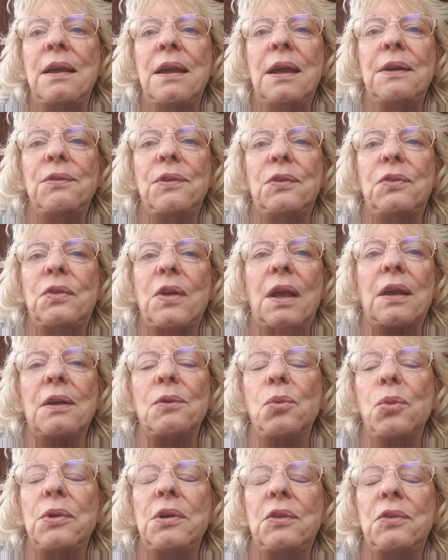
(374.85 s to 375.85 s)
and the
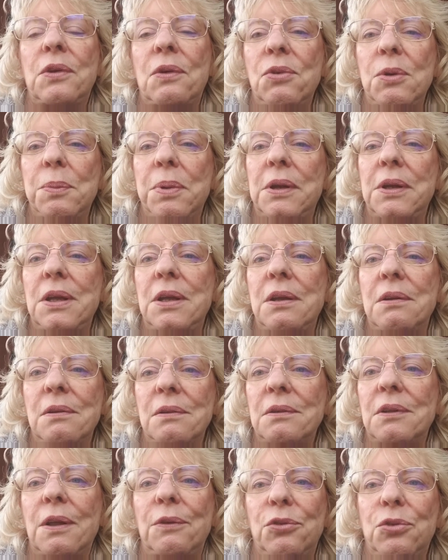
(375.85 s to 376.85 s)
second one is Everybody
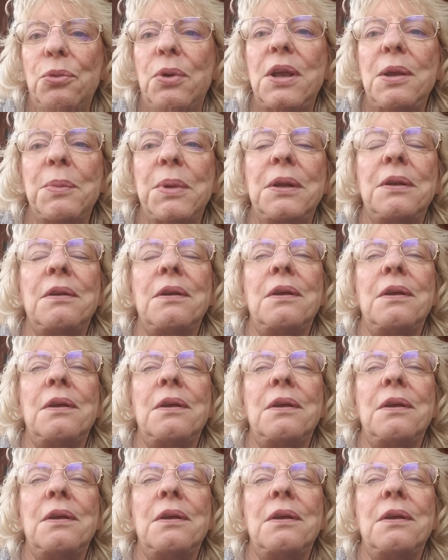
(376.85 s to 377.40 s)
Loves Raymond,